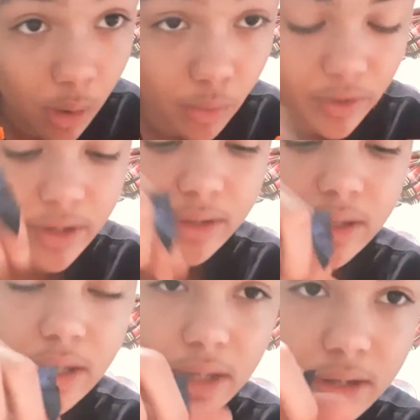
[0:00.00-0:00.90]
O-ring
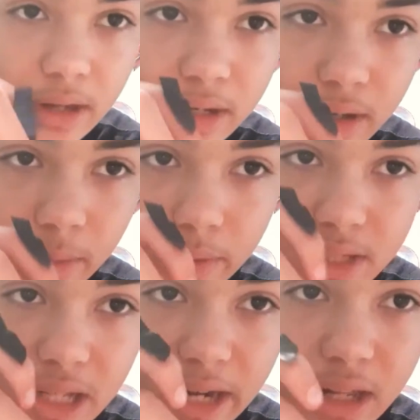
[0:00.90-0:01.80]
thingy, and you're going to want to
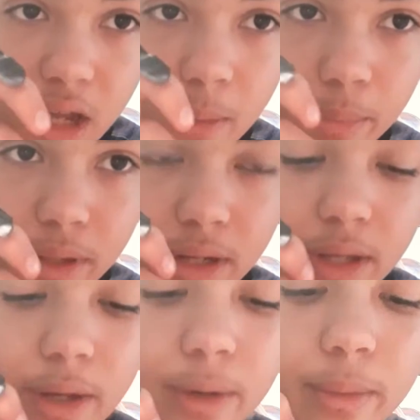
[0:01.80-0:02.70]
slide it up into
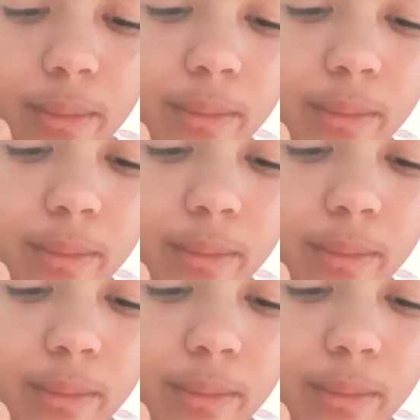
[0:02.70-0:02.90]
here,